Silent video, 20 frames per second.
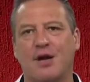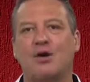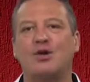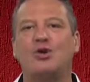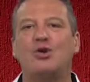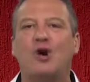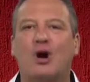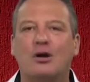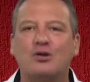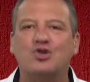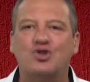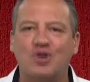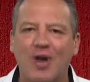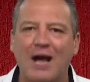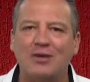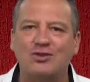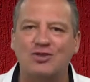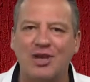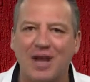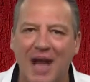not
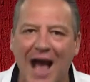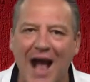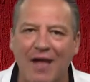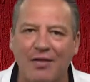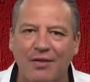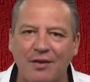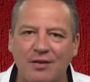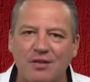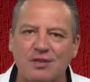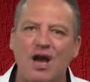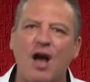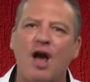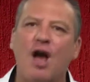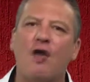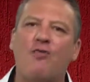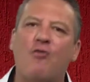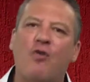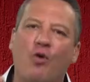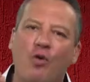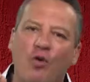judging others
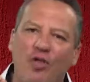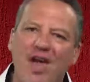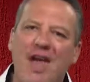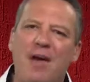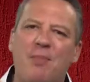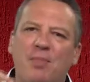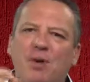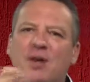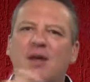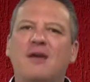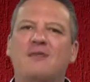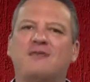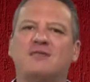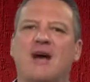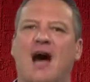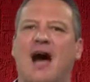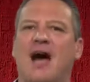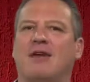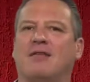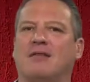for their
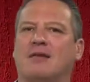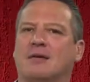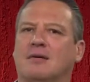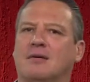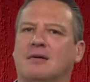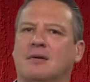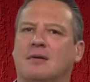beliefs either.